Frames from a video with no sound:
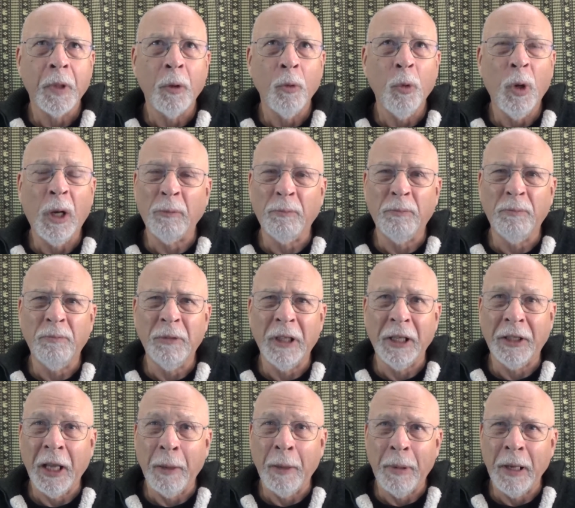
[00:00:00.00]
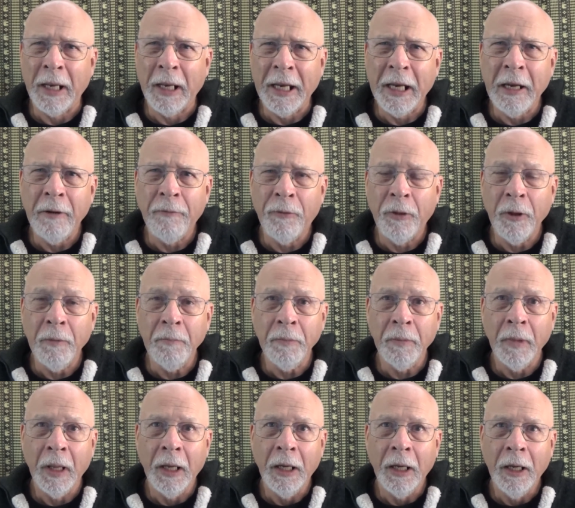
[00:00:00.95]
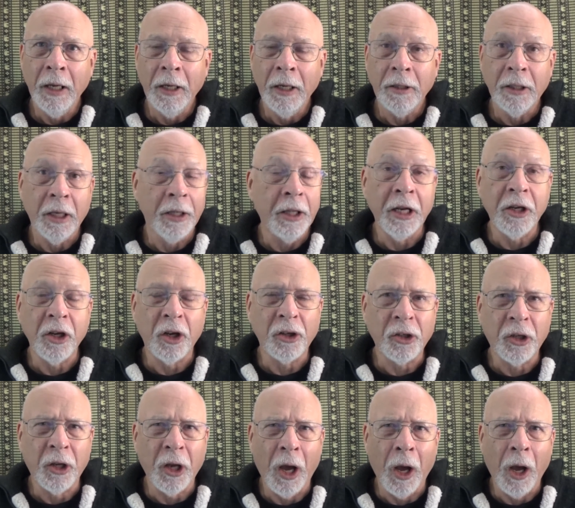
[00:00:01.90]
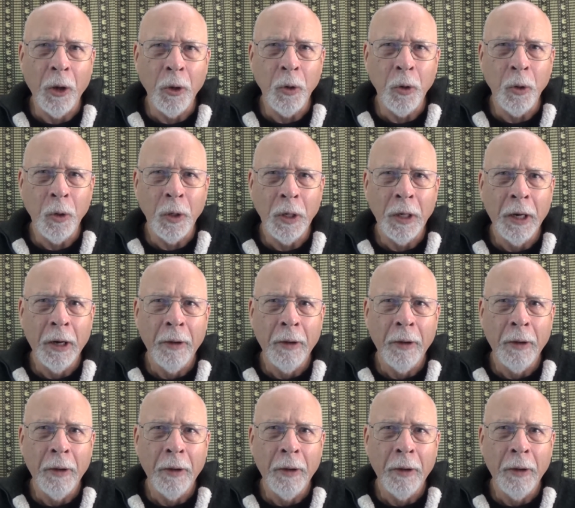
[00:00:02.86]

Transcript: Well, did they believe them? Did they just go?